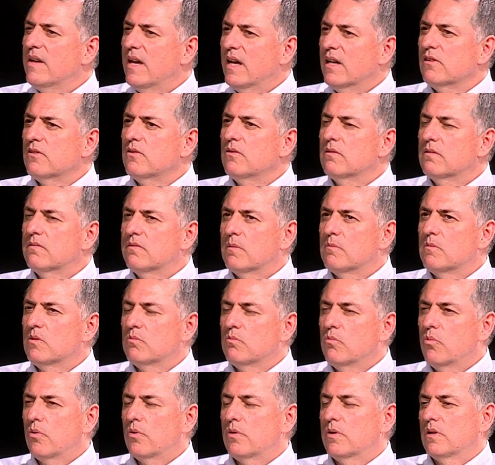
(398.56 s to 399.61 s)
values from the
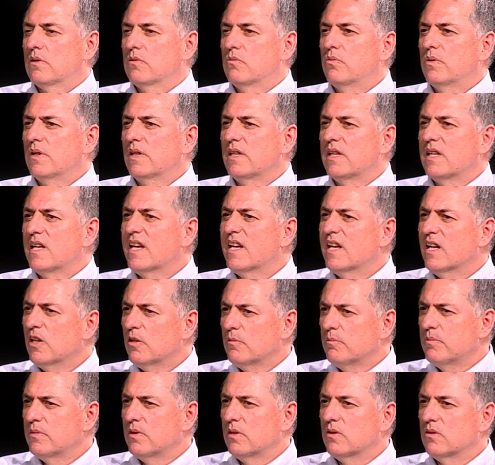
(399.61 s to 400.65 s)
border really
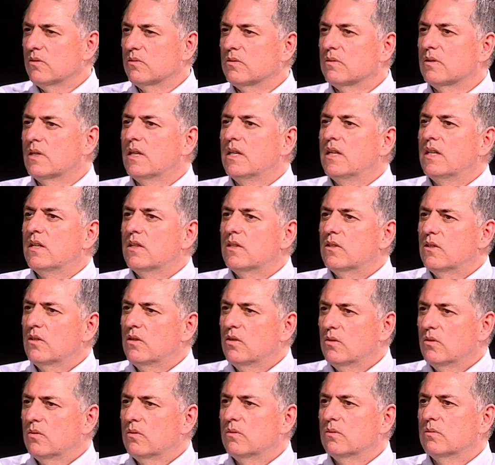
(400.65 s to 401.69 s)
helped you
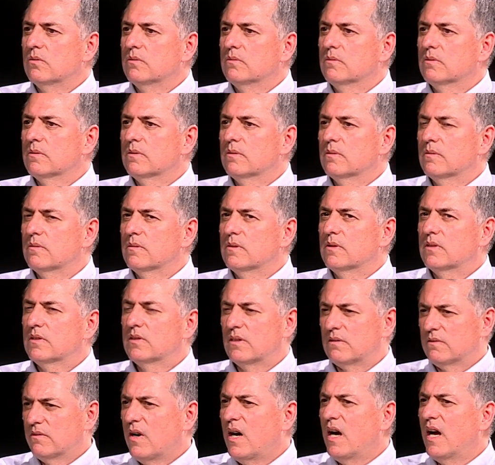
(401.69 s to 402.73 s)
to
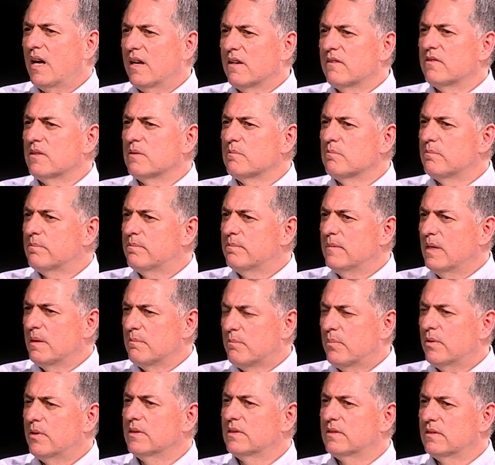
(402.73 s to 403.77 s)
survive and and
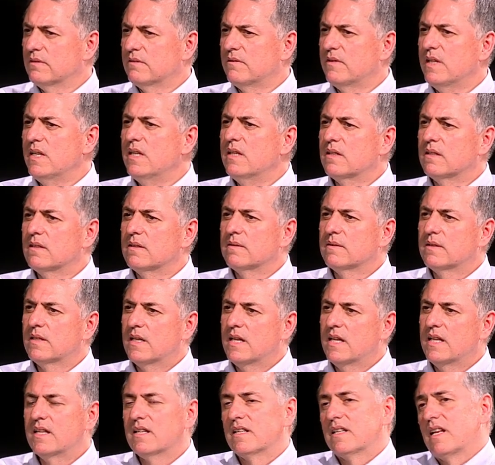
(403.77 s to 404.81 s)
persevere
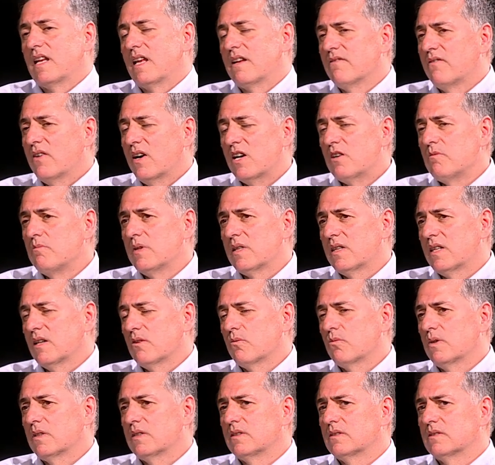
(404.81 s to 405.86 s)
yeah. in an environment that
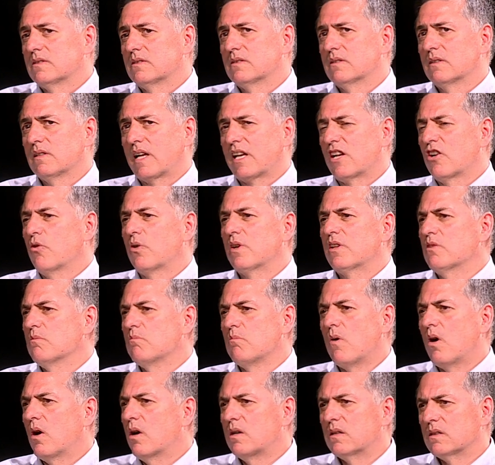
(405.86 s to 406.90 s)
was like going to
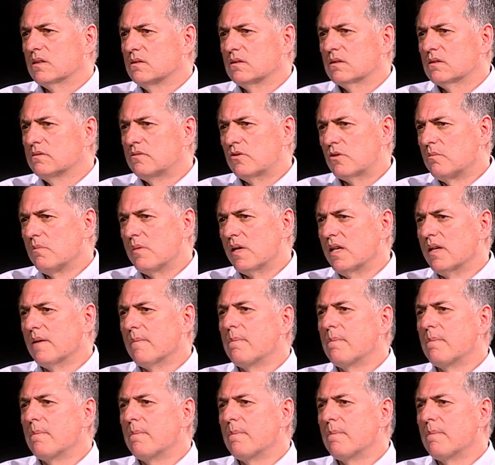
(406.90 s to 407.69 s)
Mars for me.